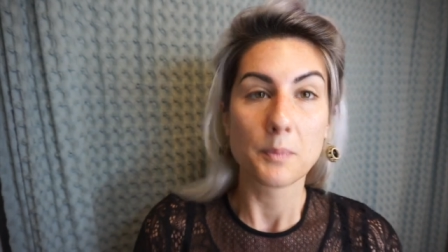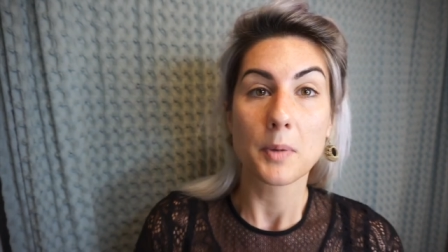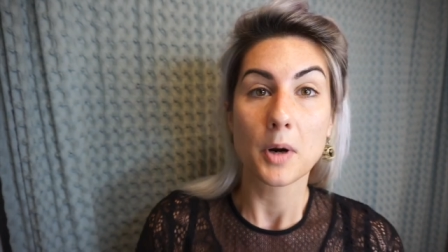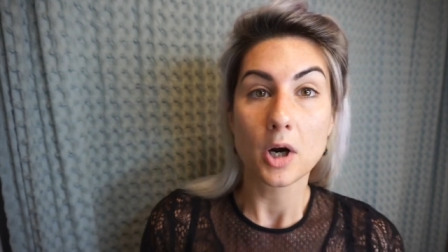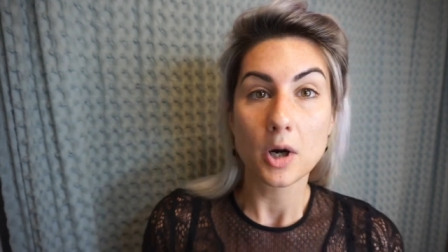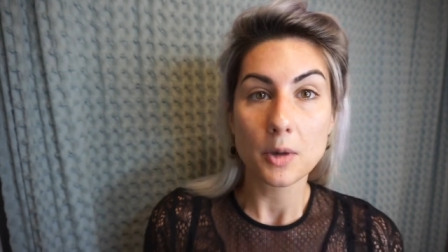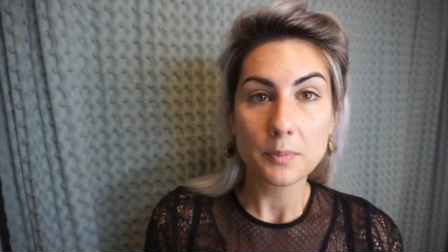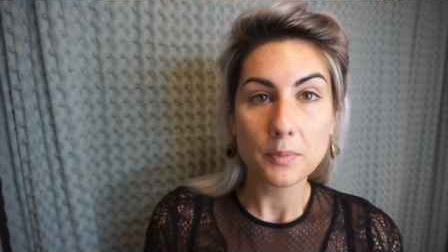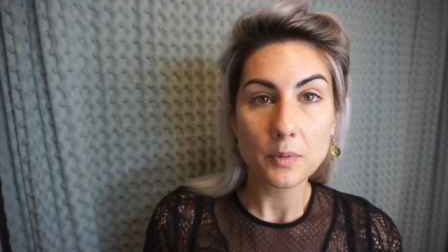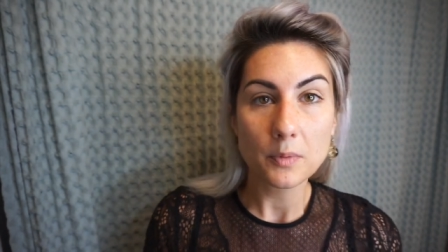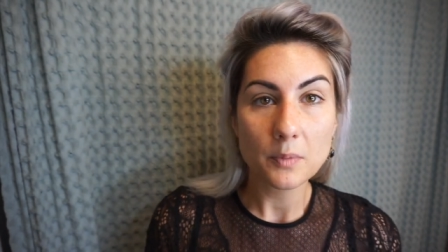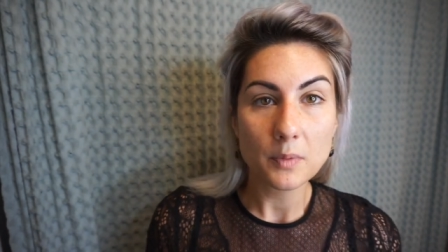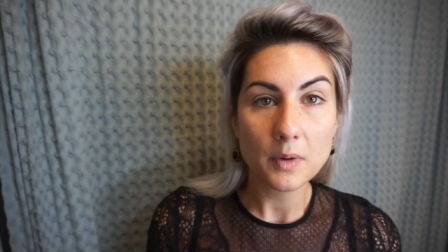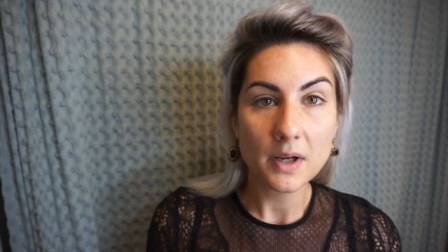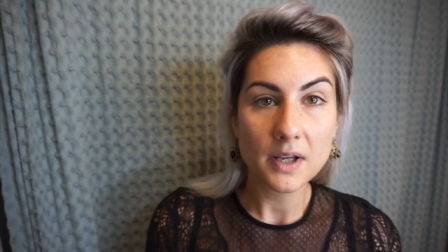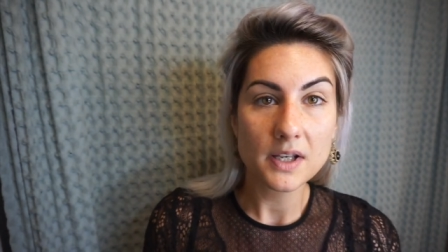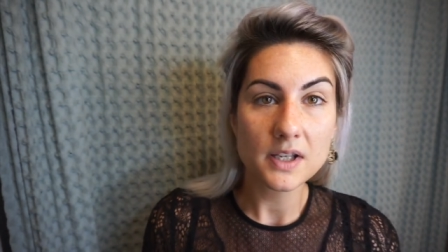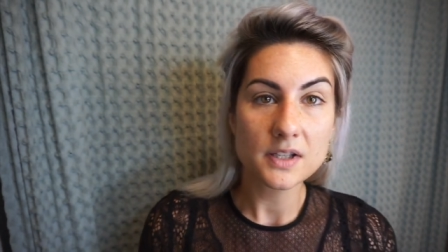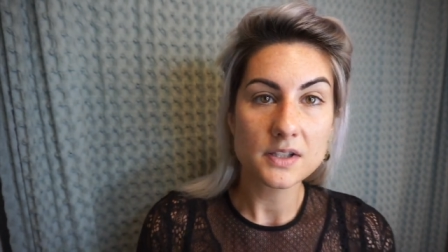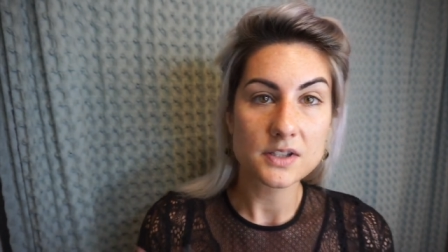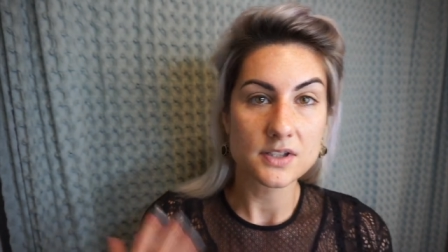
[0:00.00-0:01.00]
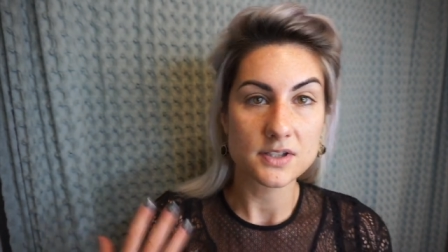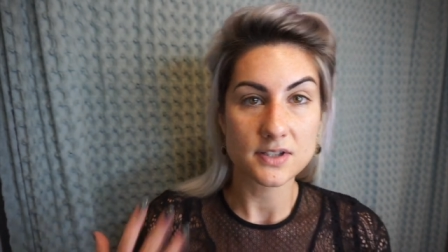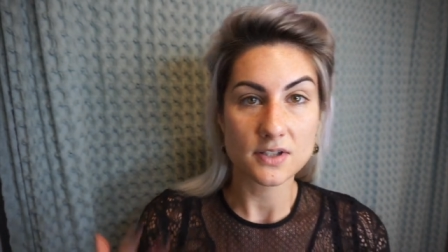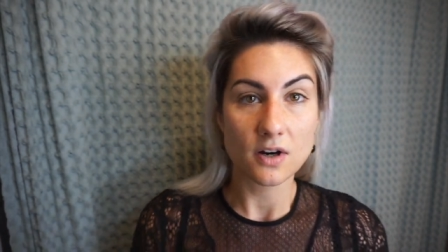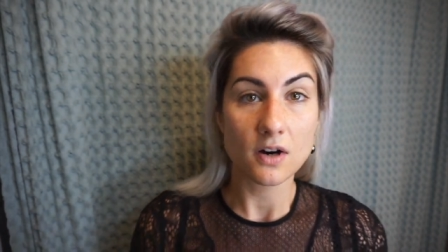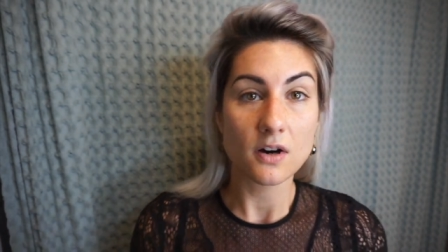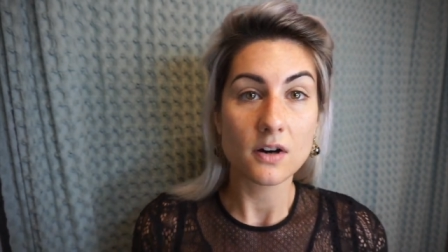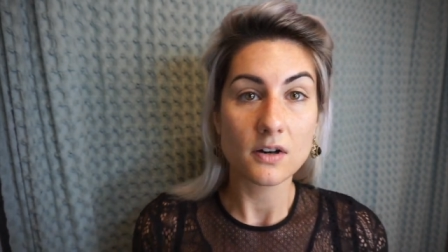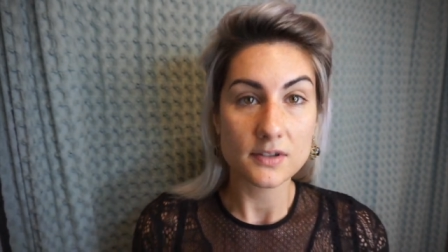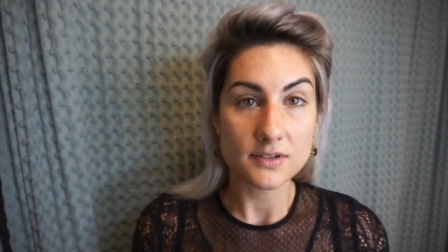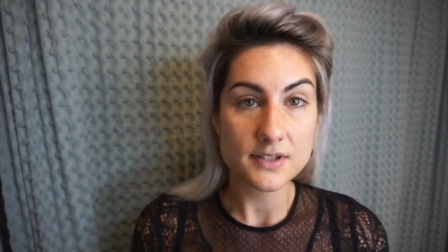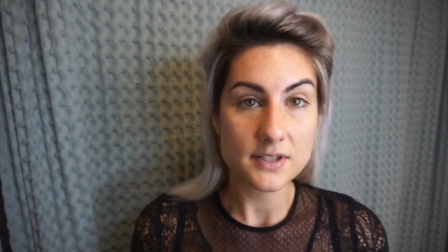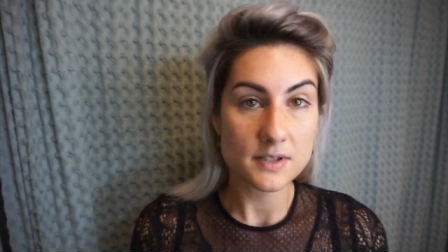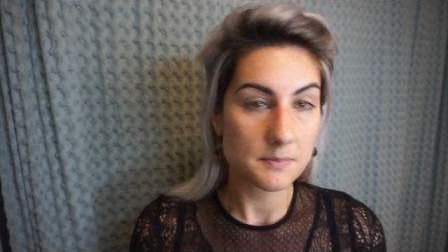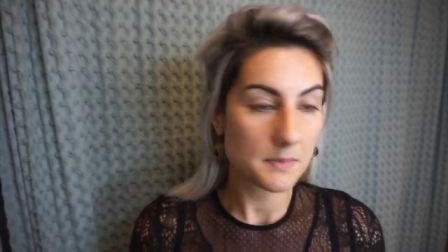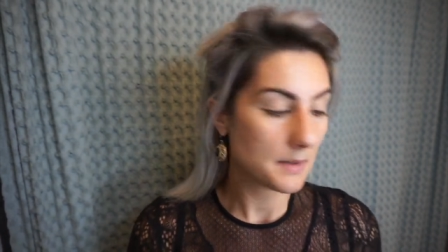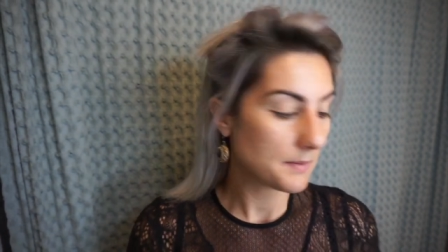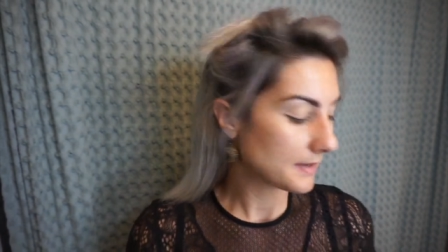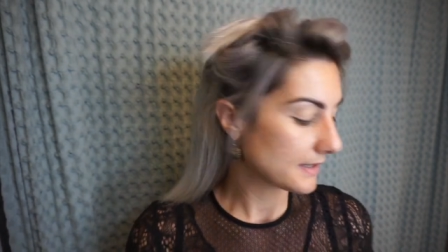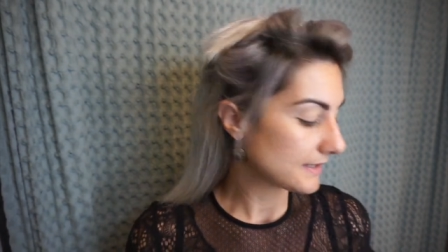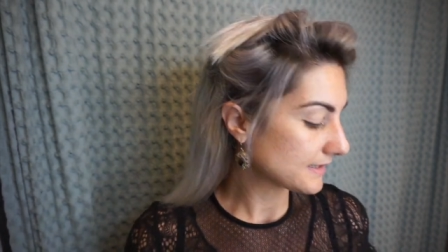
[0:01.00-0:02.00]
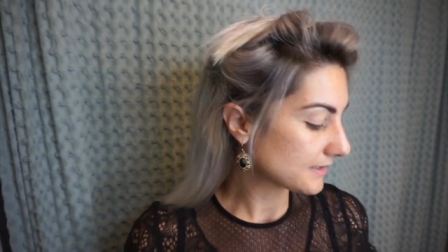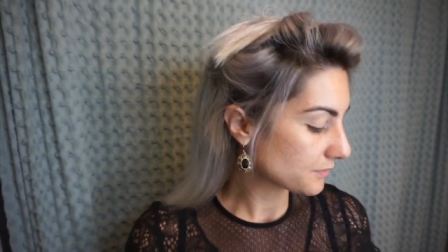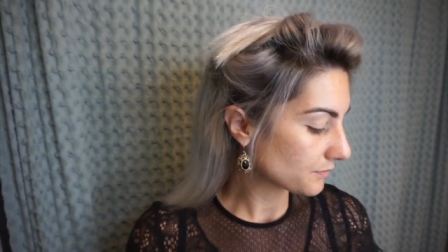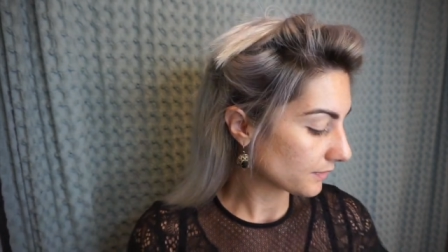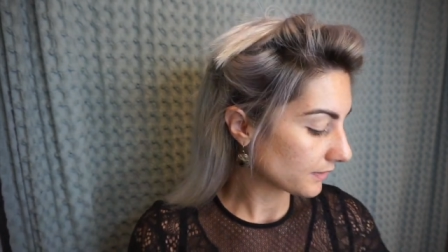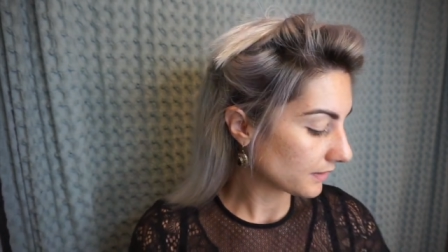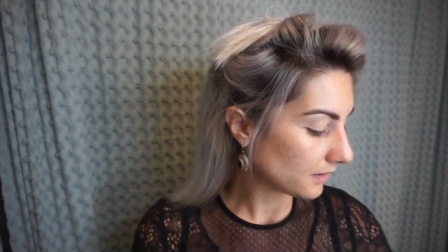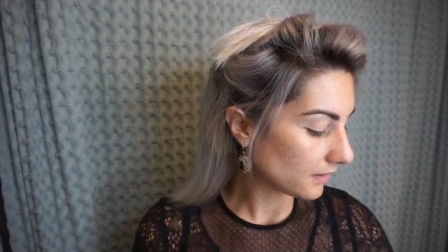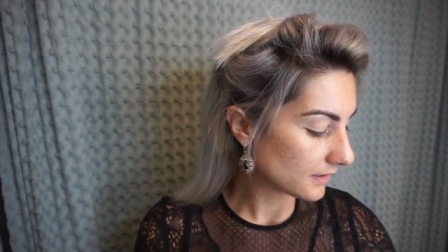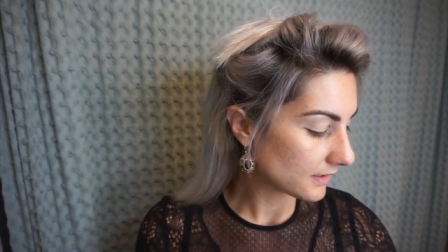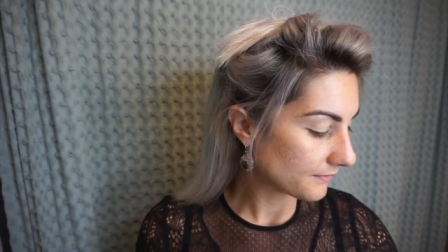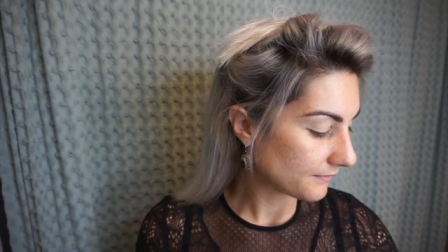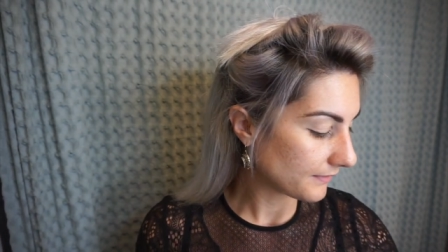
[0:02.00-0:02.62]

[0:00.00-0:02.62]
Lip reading: purple one just calls to me because it's really hard